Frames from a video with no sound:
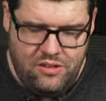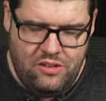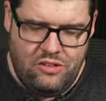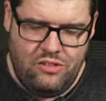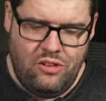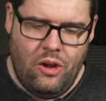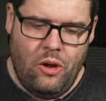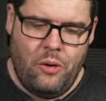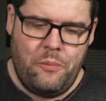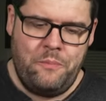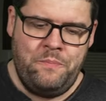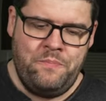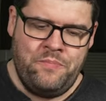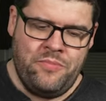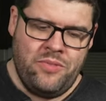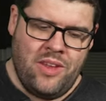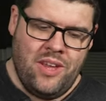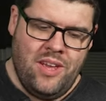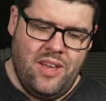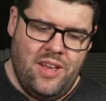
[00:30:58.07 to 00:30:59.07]
So
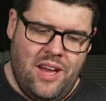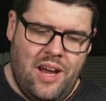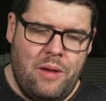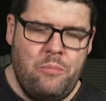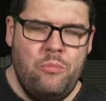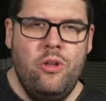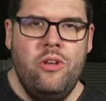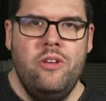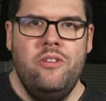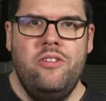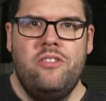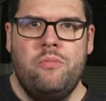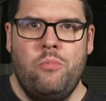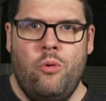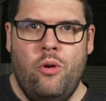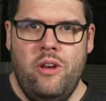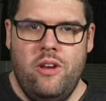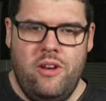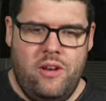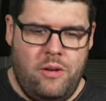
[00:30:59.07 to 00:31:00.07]
I'm really
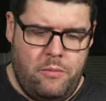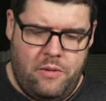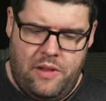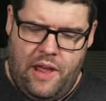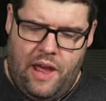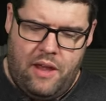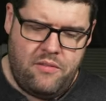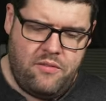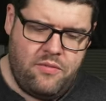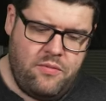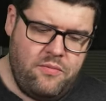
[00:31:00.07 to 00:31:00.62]
disappointed in that.